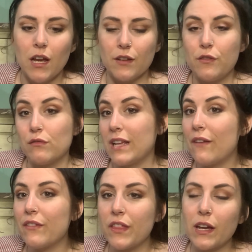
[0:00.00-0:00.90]
knows
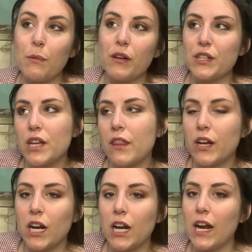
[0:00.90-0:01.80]
everything about each
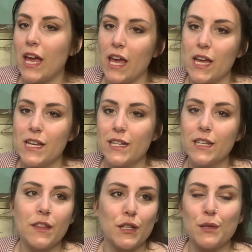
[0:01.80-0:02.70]
other, and
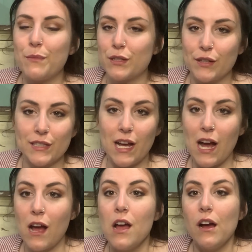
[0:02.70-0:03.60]
there's some mysteries
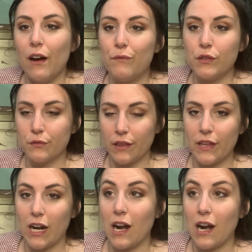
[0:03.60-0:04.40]
that unfolded there.